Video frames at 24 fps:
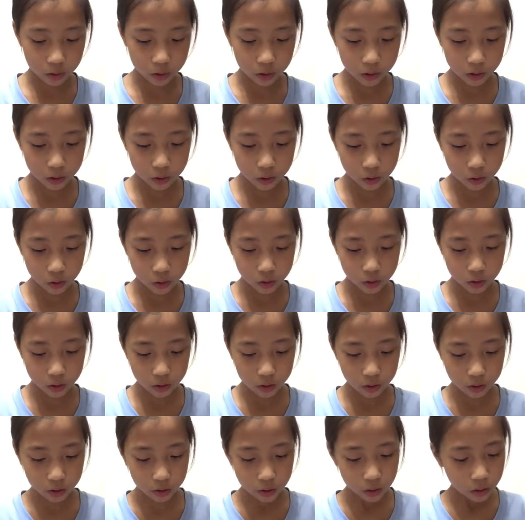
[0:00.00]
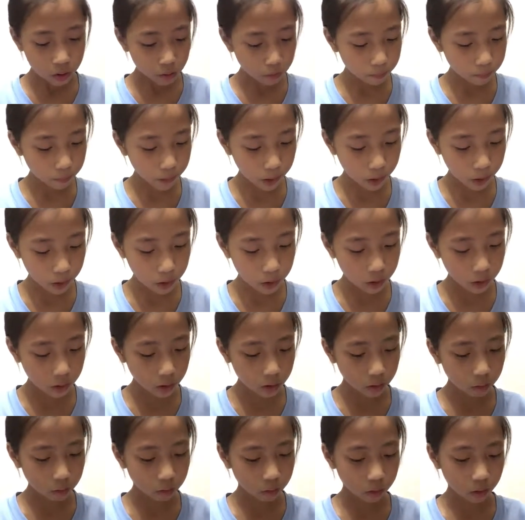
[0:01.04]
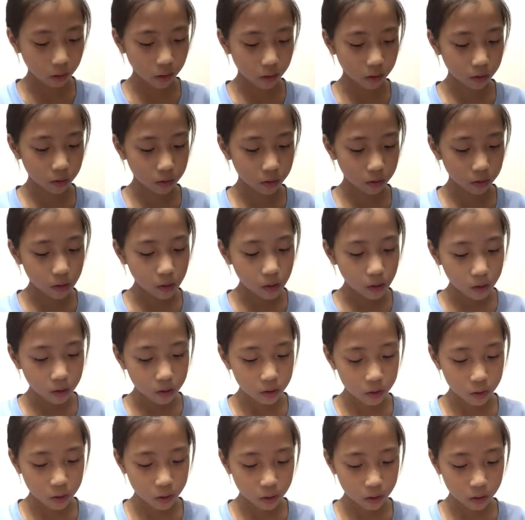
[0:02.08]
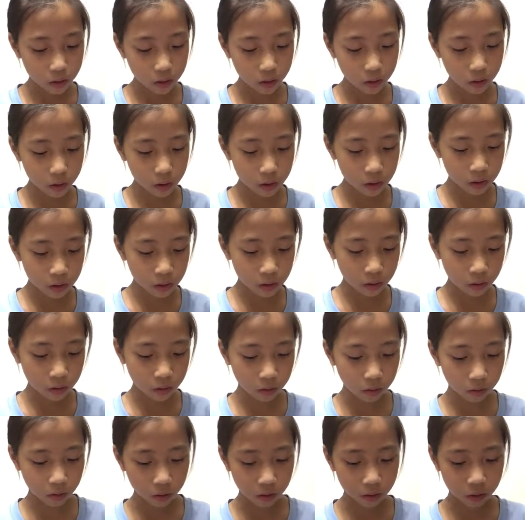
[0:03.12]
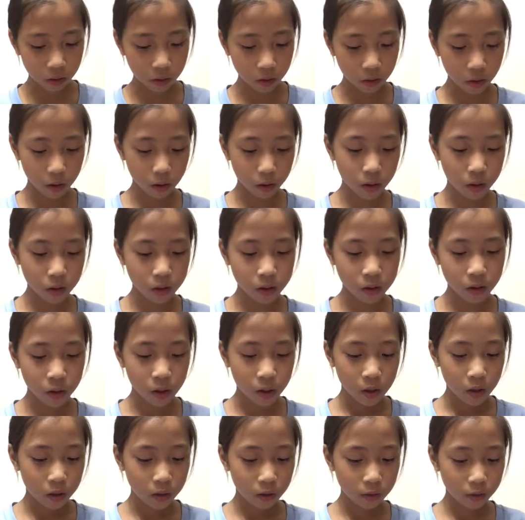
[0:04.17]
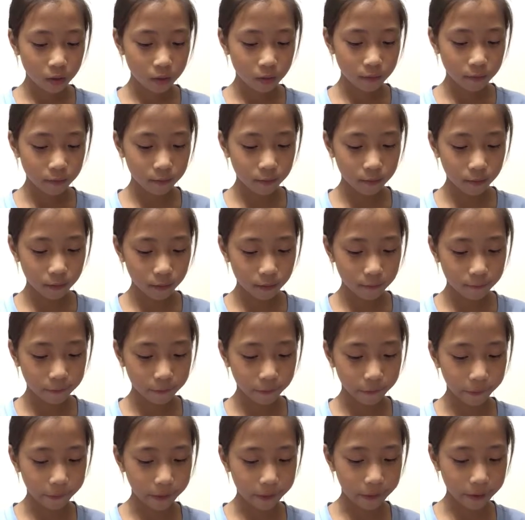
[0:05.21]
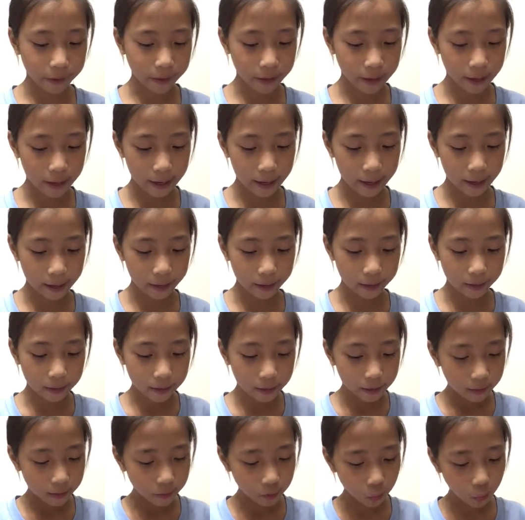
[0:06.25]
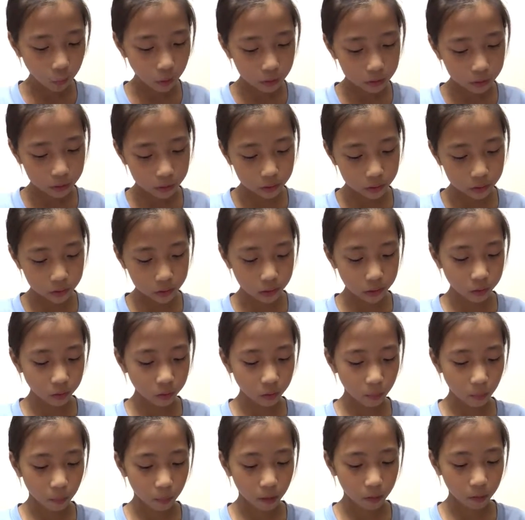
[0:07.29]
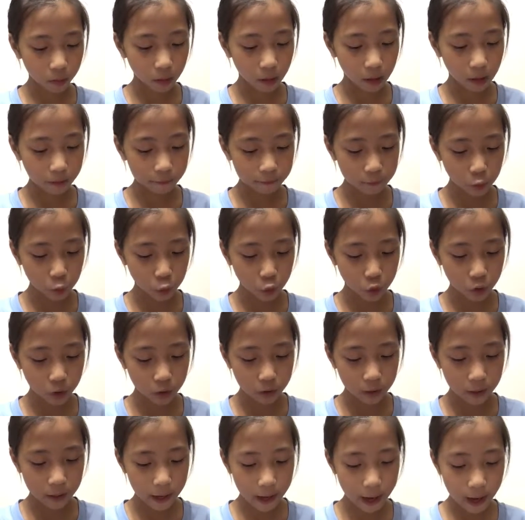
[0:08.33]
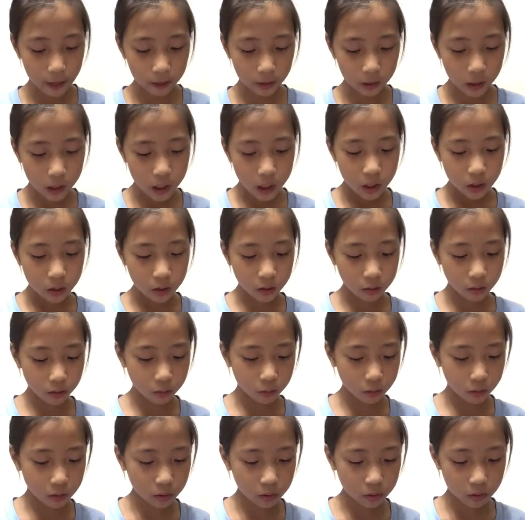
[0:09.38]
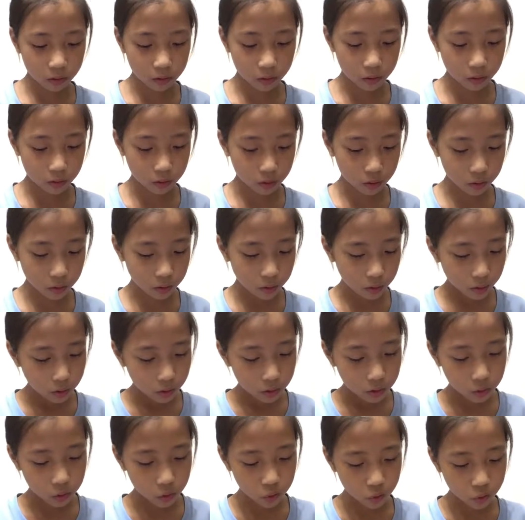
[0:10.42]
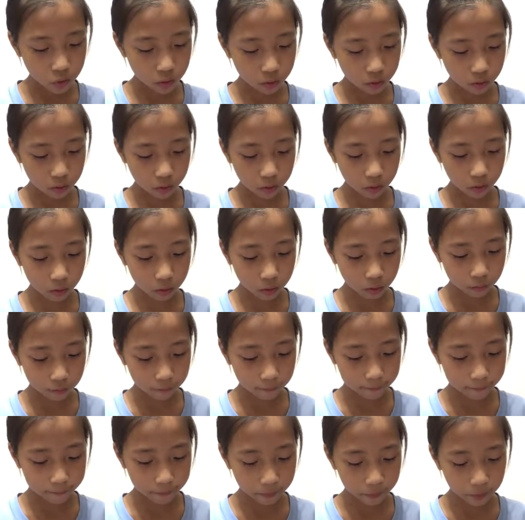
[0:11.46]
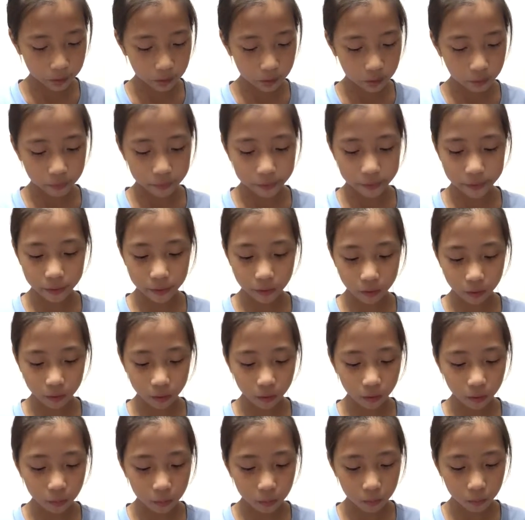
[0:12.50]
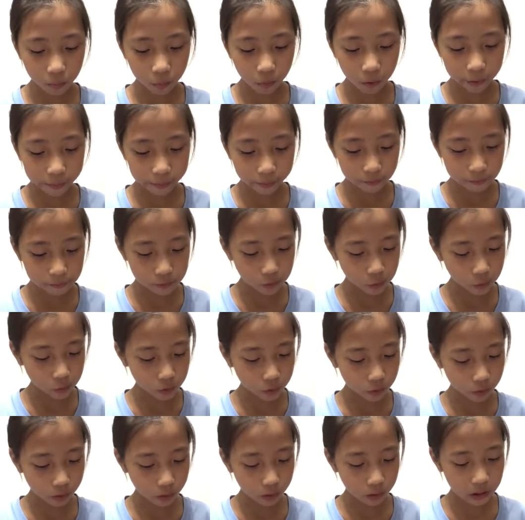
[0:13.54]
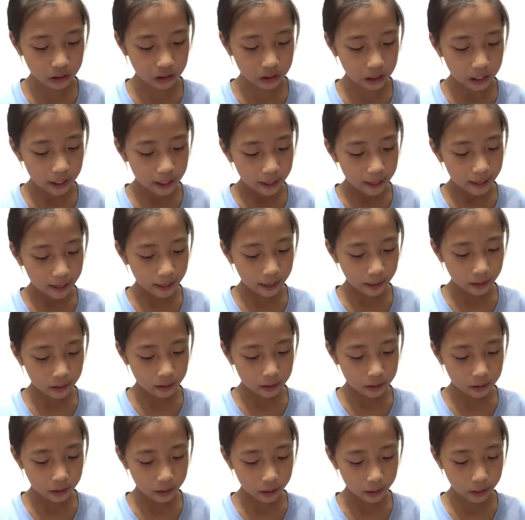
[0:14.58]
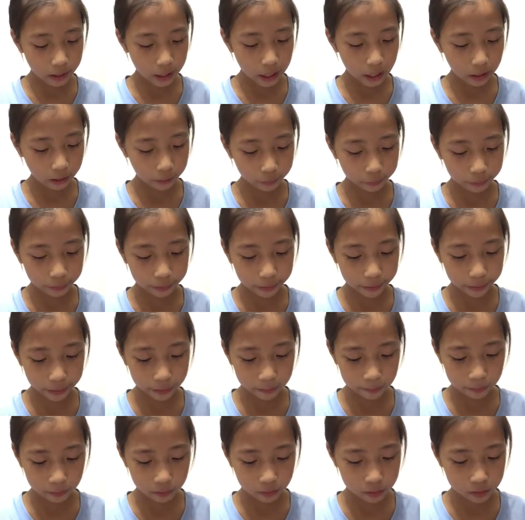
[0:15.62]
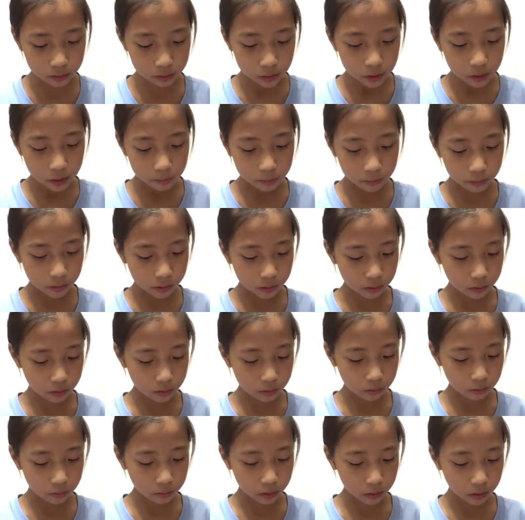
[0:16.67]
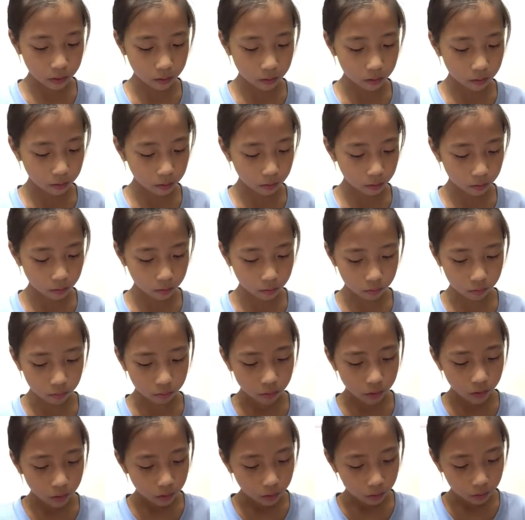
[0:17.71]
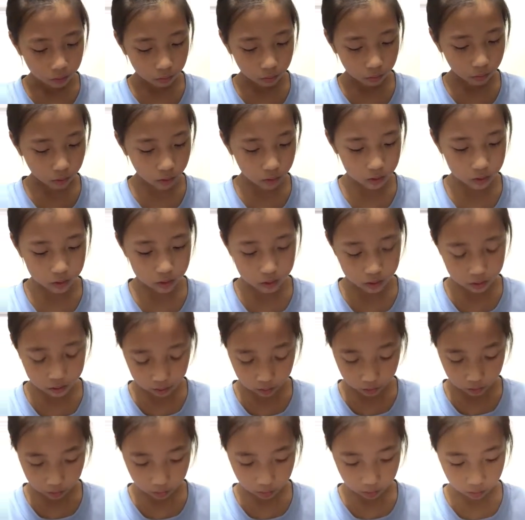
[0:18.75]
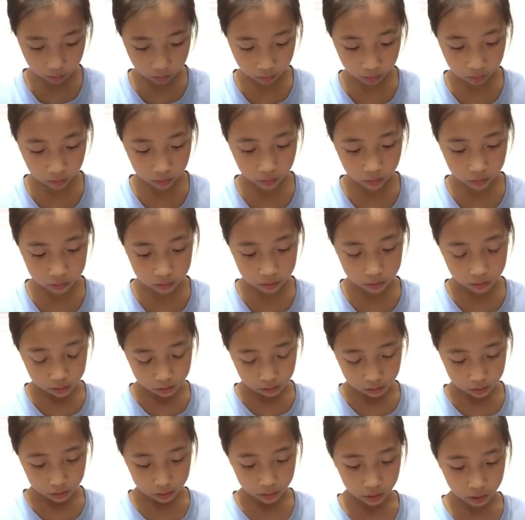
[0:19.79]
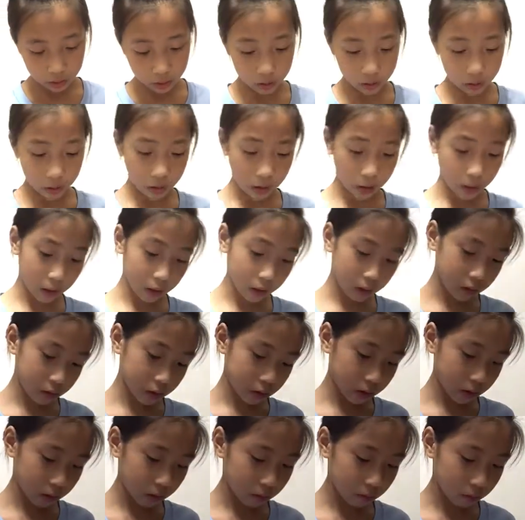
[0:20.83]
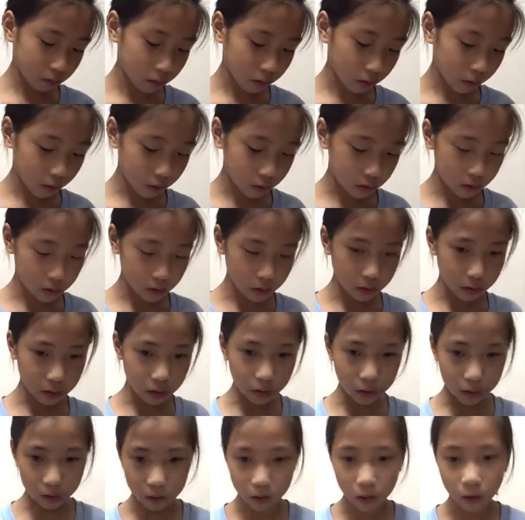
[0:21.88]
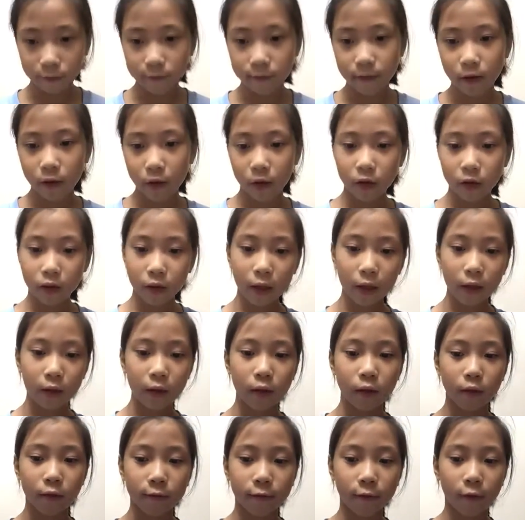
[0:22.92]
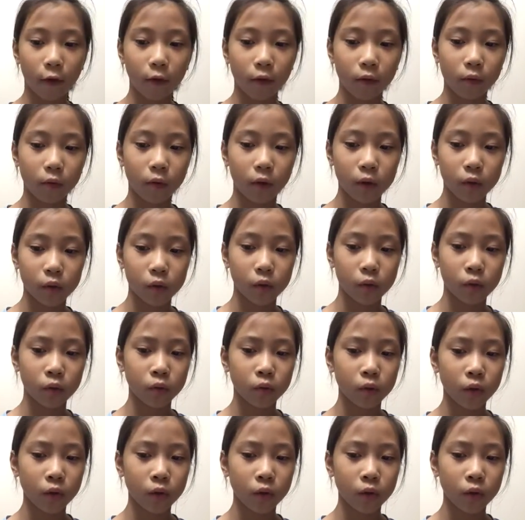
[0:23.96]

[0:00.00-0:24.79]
questions. Pity was straining in her heart for Anne. What a terrible life she'd had. No wonder she longed for a real home. What if she let Anne stay at Green Gables? Matthew was set on it, and Anne seemed nice enough. Thank you for watching,